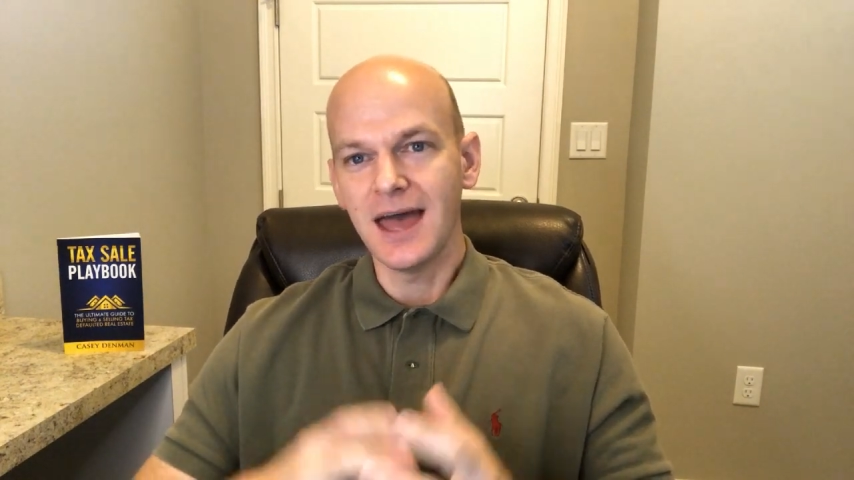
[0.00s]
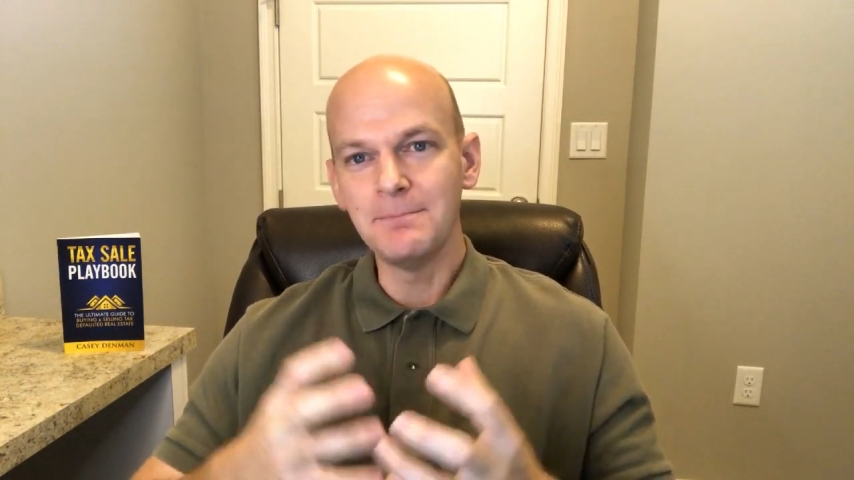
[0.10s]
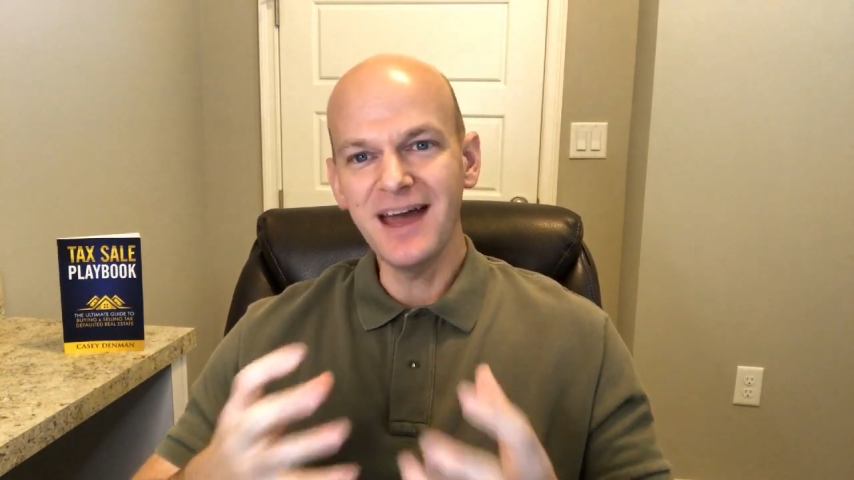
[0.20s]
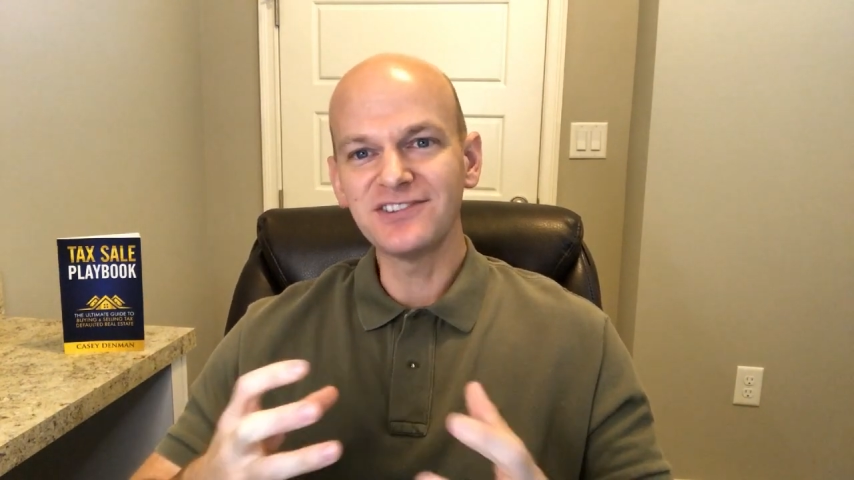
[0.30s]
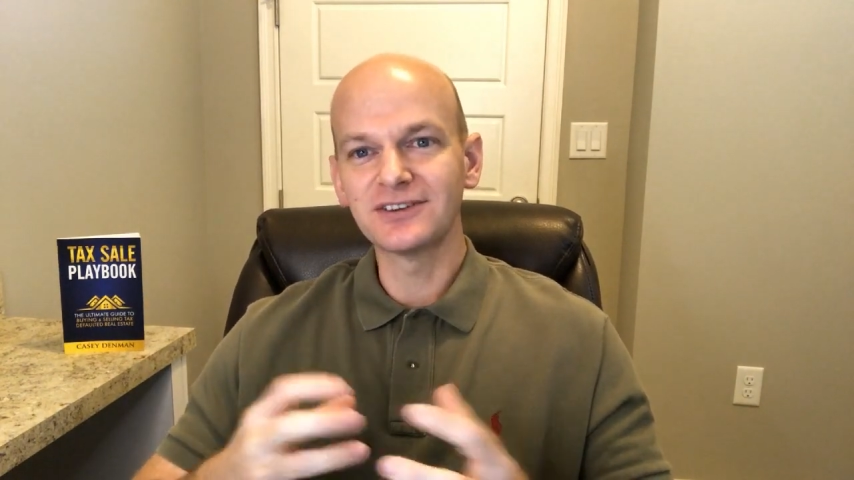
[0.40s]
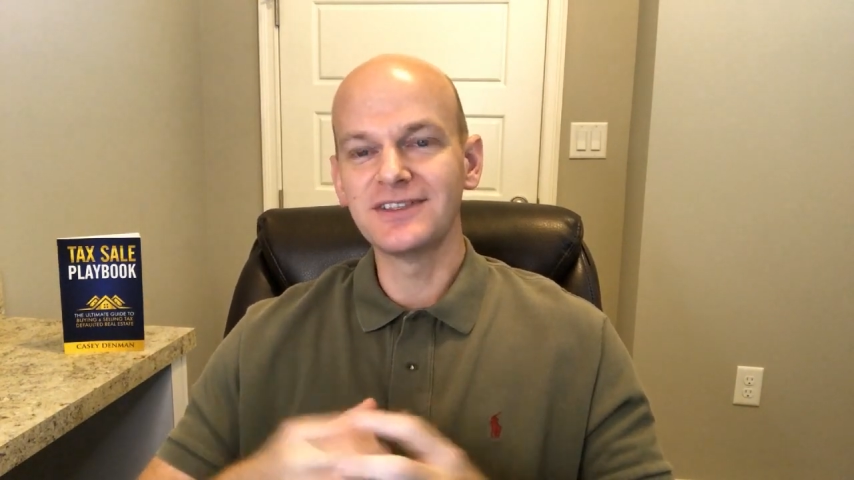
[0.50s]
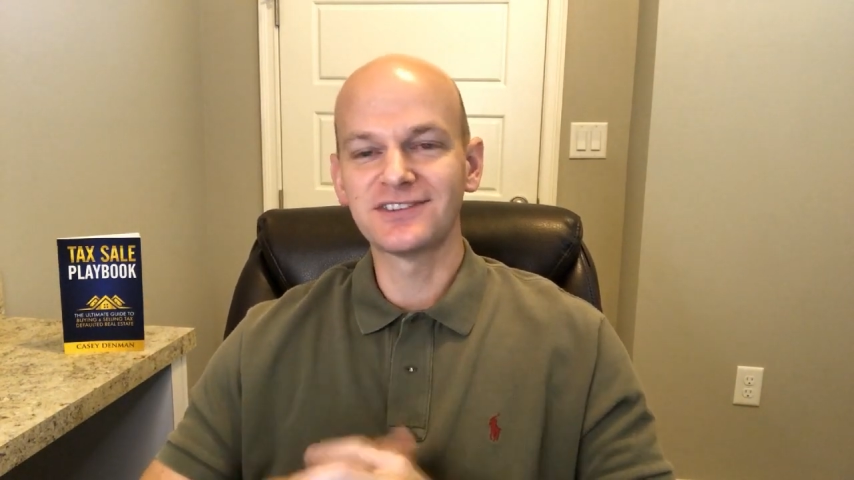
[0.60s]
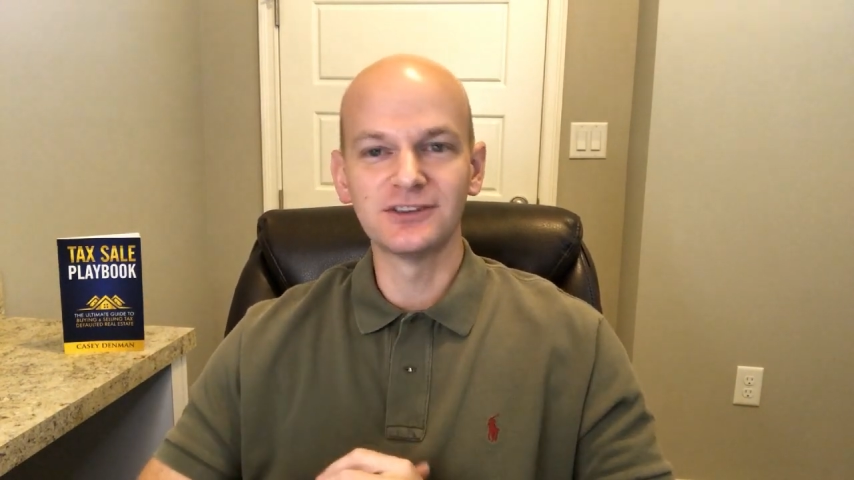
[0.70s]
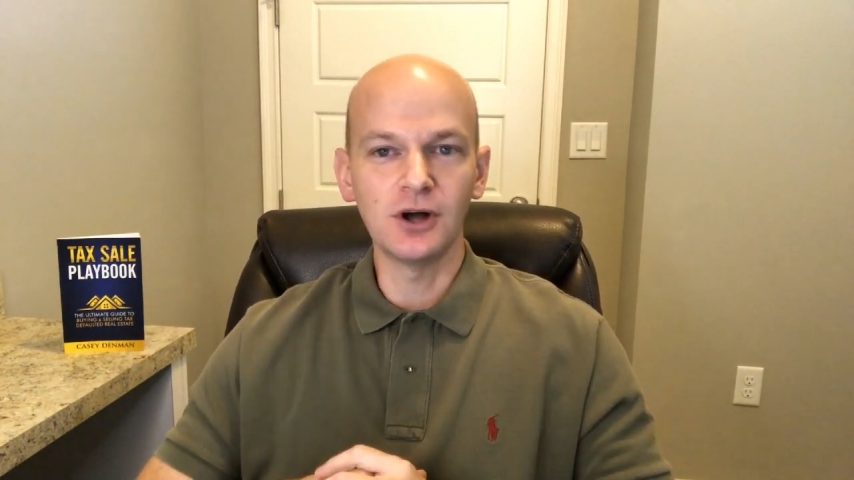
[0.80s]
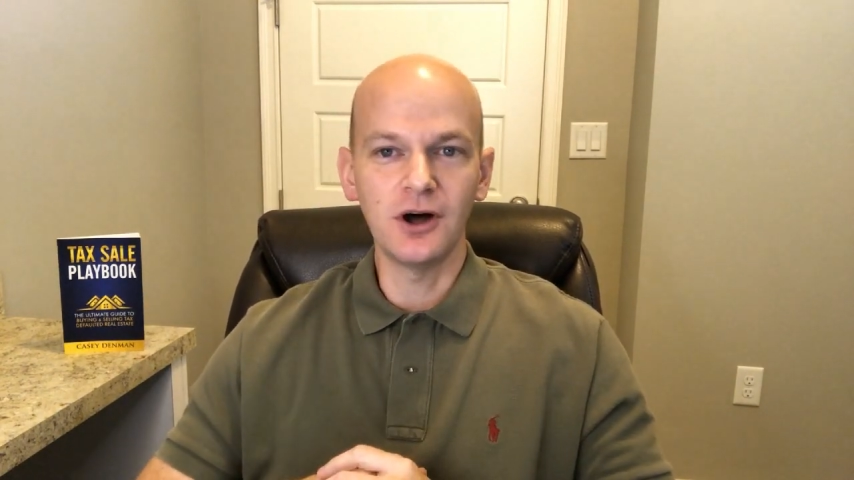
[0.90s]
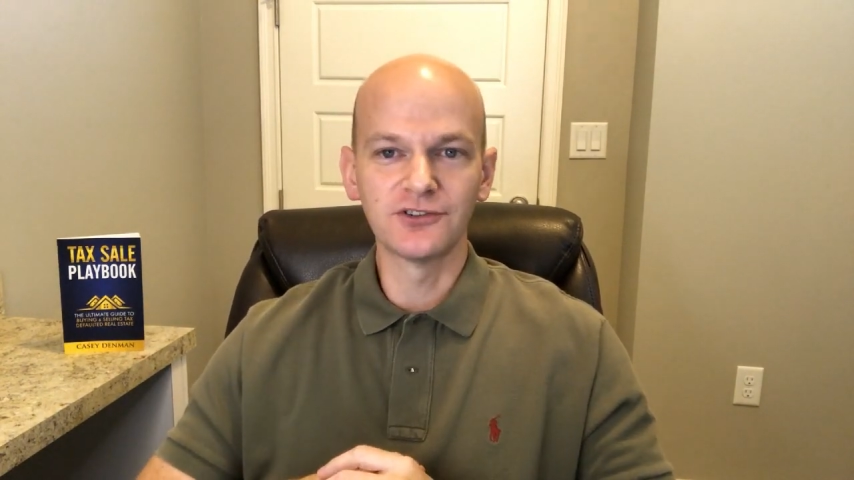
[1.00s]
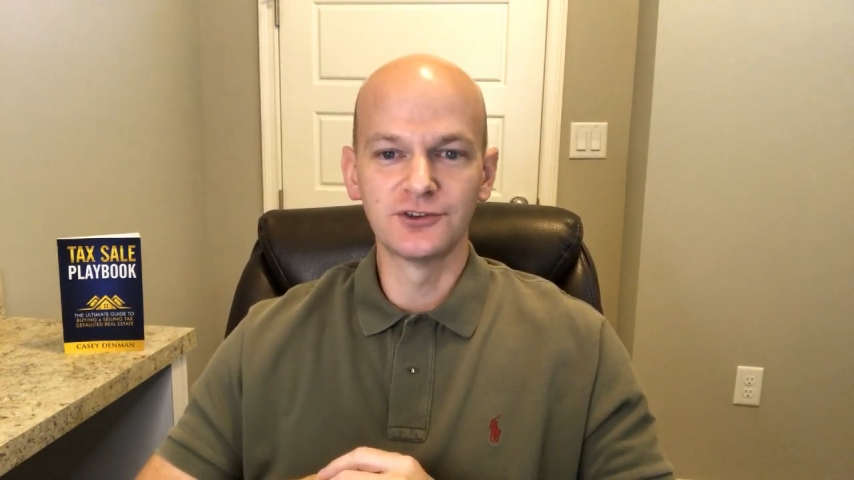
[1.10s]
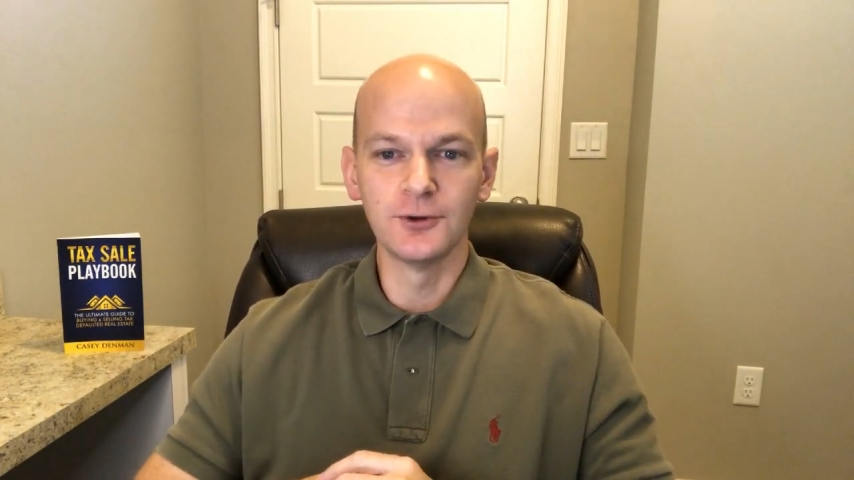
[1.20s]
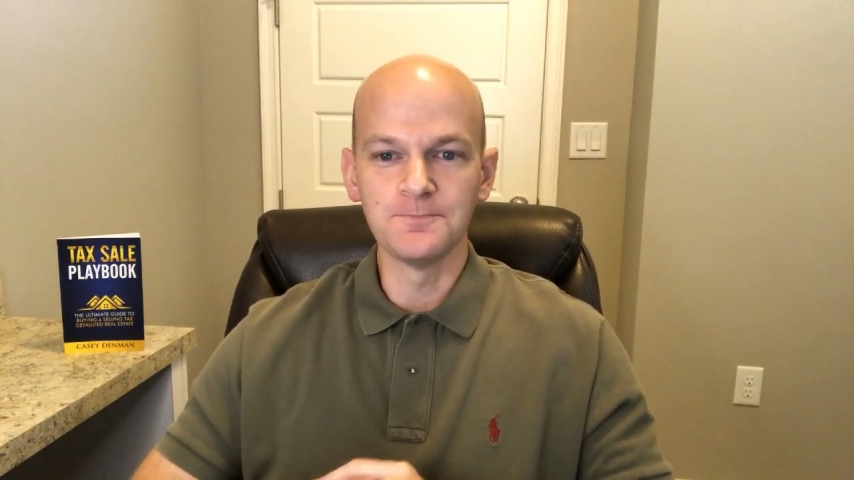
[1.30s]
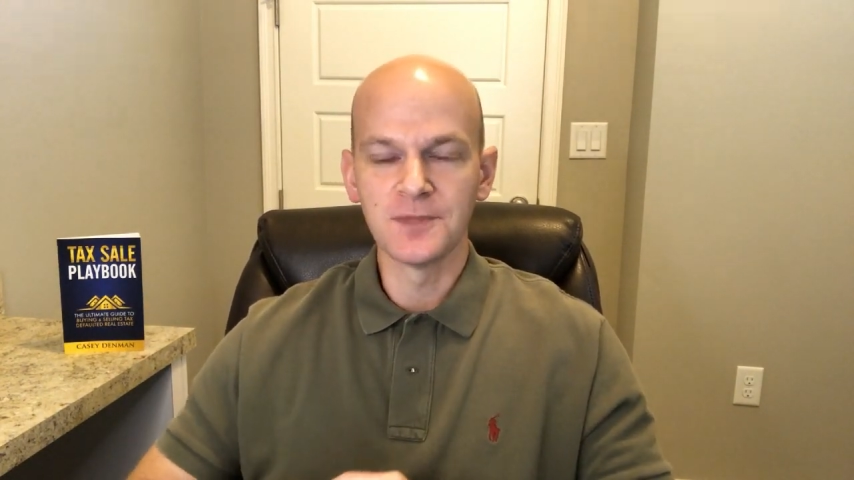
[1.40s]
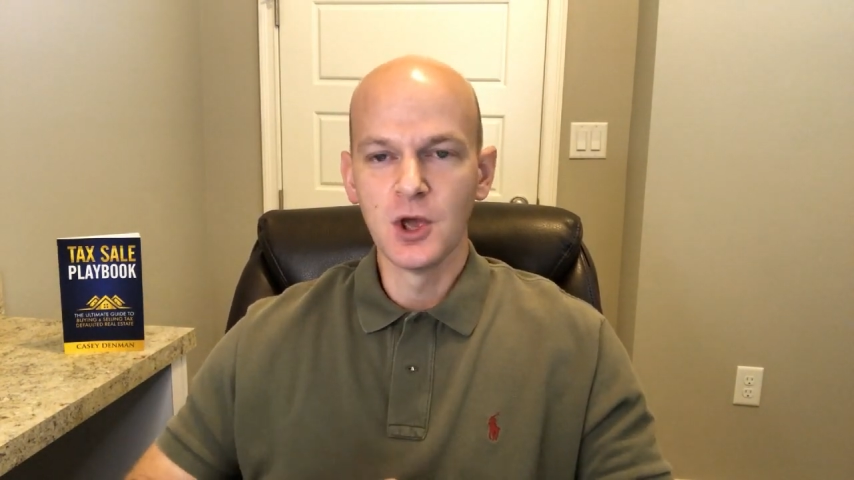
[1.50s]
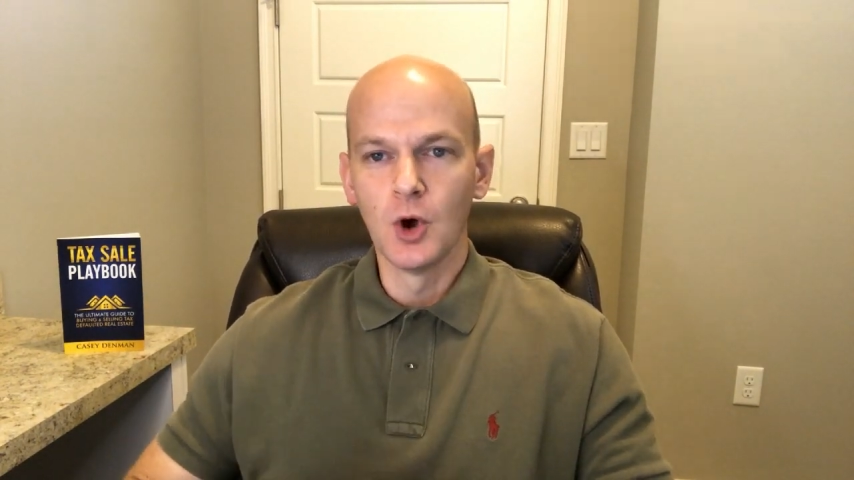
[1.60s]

And basically, this lawsuit